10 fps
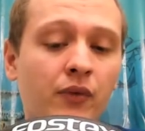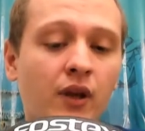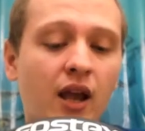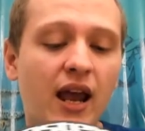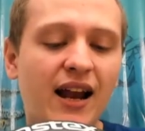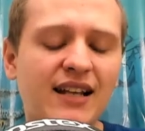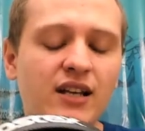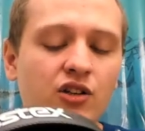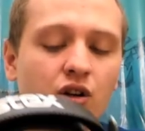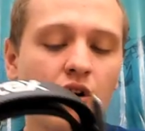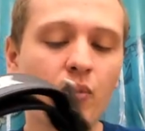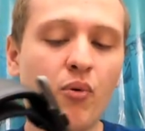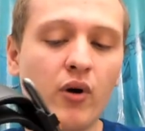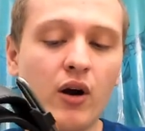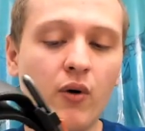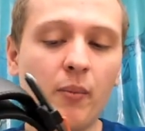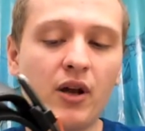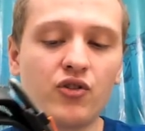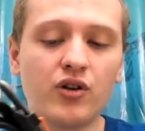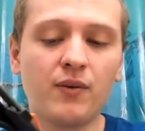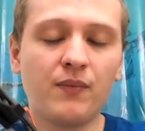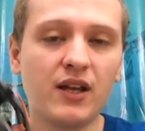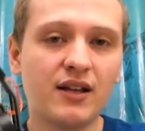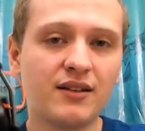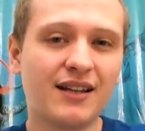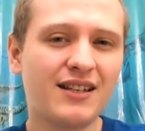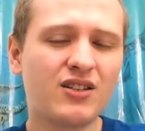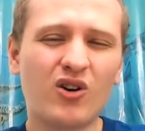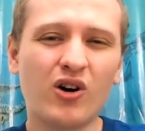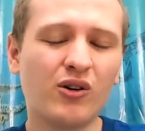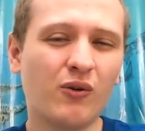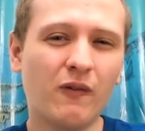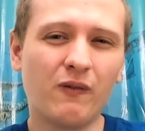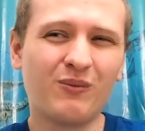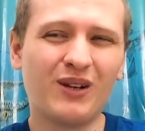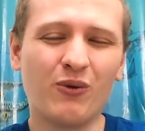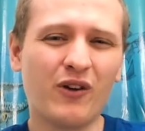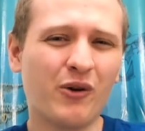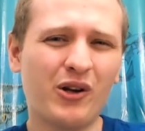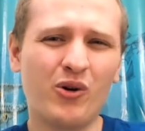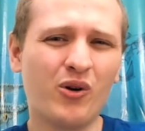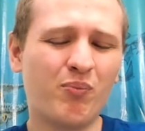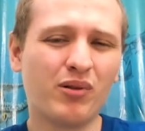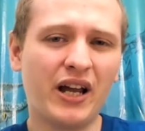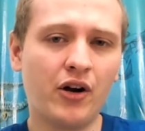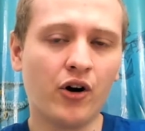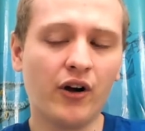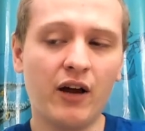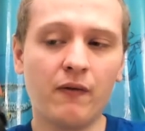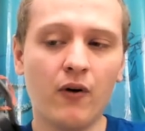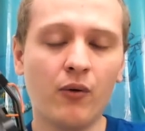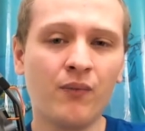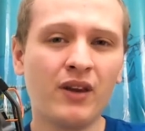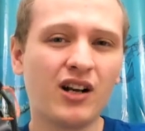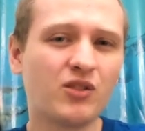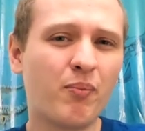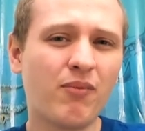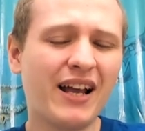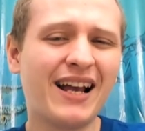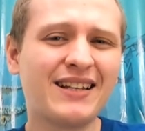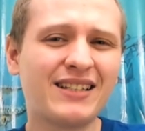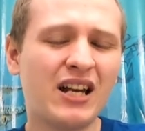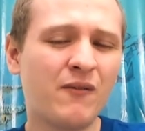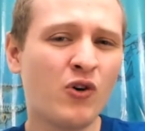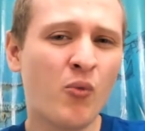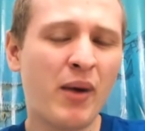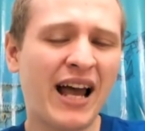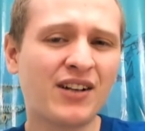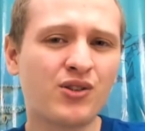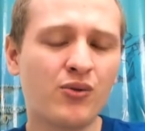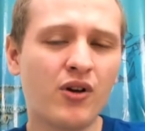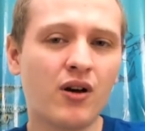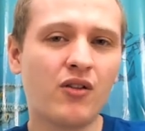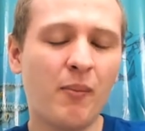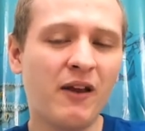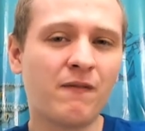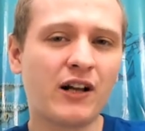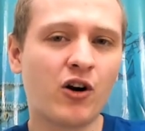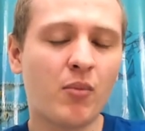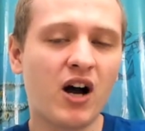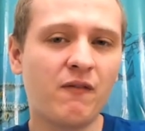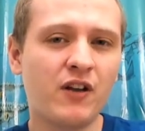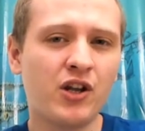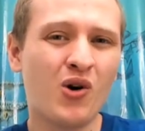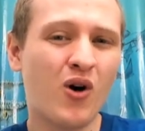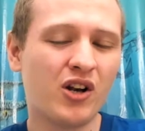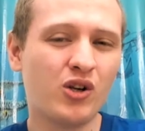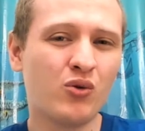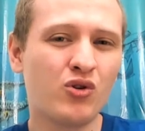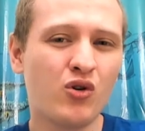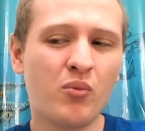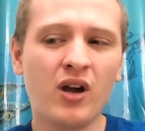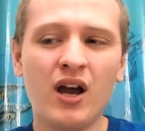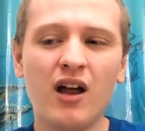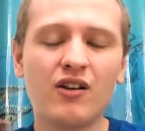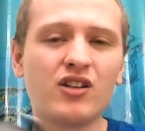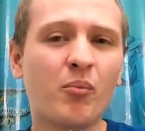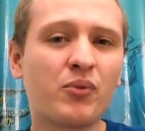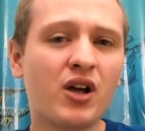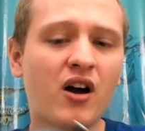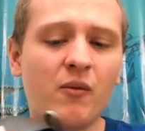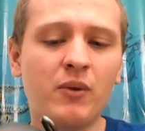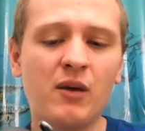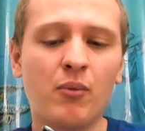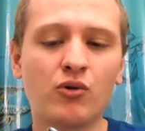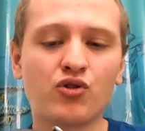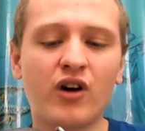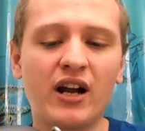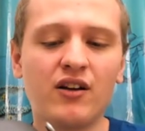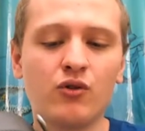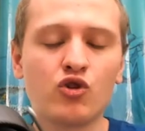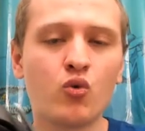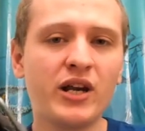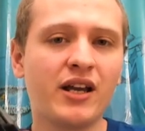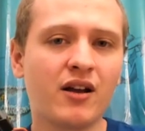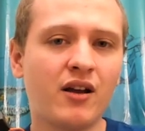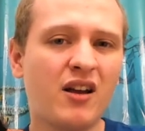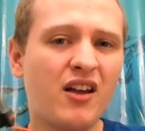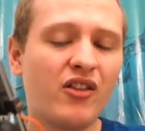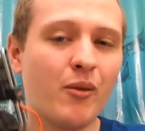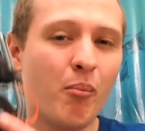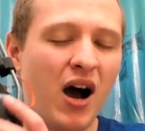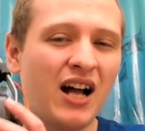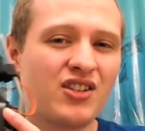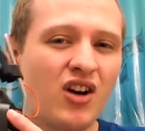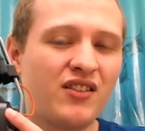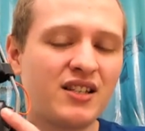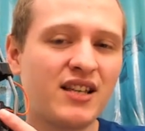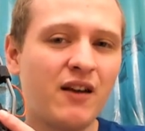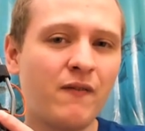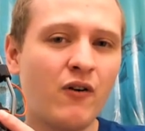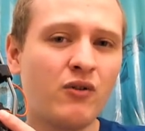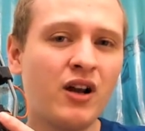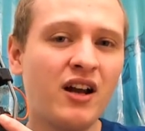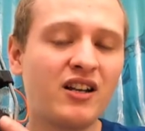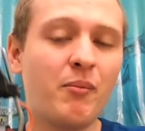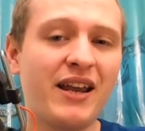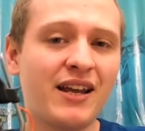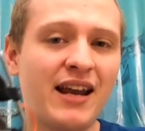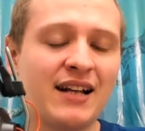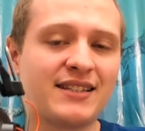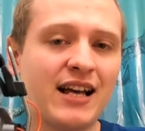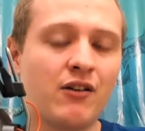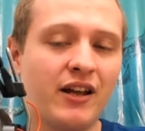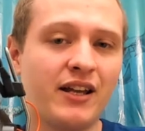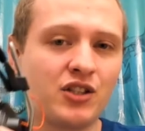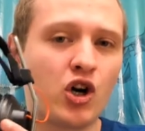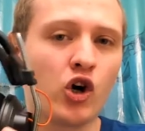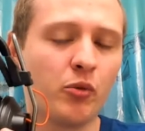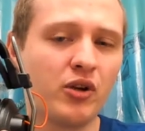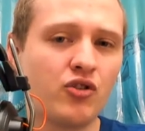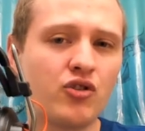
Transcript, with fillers: And that's actually another point I want to mention, is that these aren't a very good plain on a headphone. Because like I said, if you go back to the Mayflower mod video on YouTube, there's a ton of people trying to tweak the mods on this headphone to make it not sound like it's garbage.